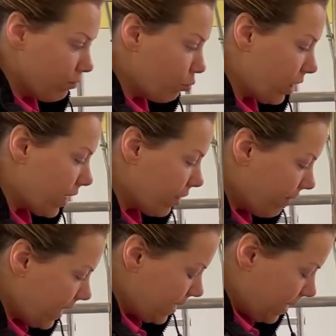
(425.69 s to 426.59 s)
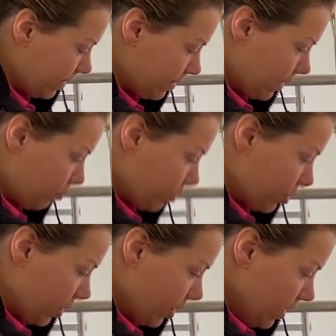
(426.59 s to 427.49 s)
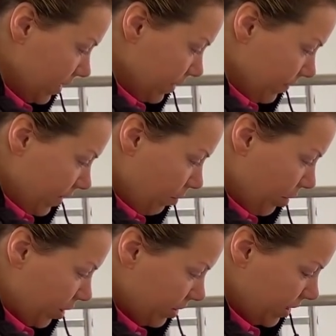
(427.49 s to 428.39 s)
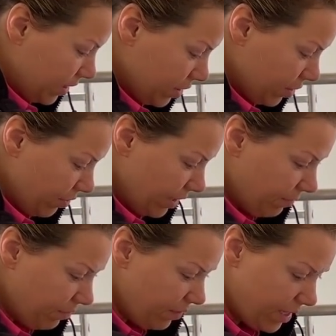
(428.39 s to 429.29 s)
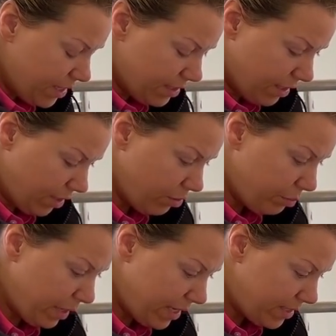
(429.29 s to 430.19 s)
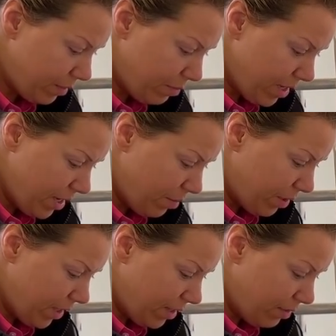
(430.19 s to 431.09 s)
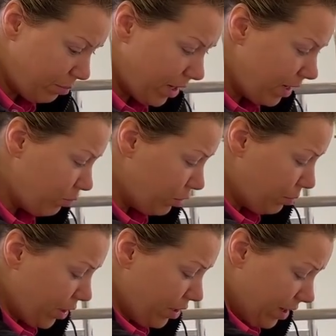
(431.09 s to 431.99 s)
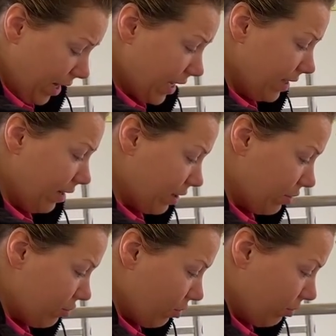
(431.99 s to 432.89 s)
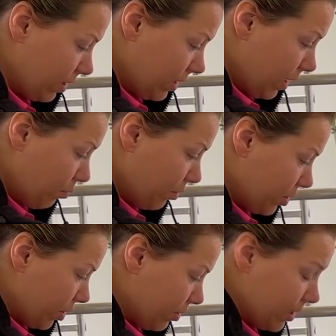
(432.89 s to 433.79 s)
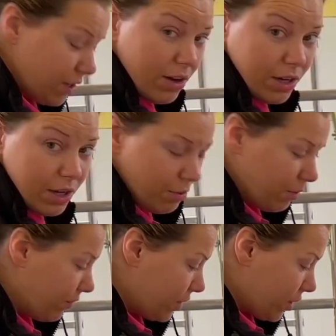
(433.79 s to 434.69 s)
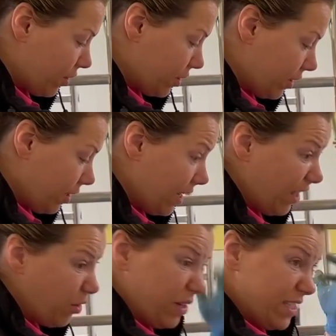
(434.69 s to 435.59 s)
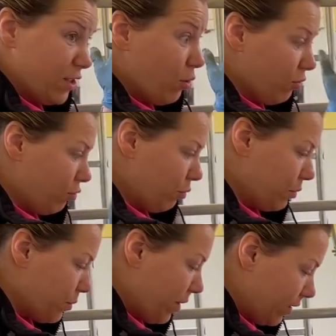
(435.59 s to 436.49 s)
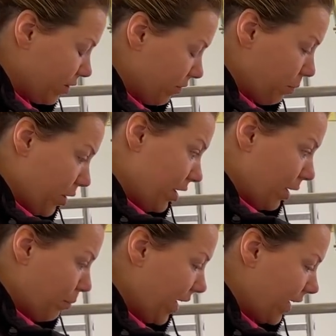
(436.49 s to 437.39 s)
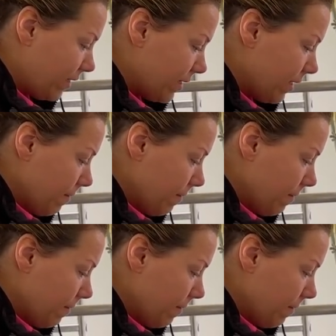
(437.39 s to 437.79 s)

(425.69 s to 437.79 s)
working radiator temperature. And because this is only feet, I could place them here, but then my wood burner, I cannot control the temperature because it can't go over a certain height. Otherwise the whole room smells of burning paint.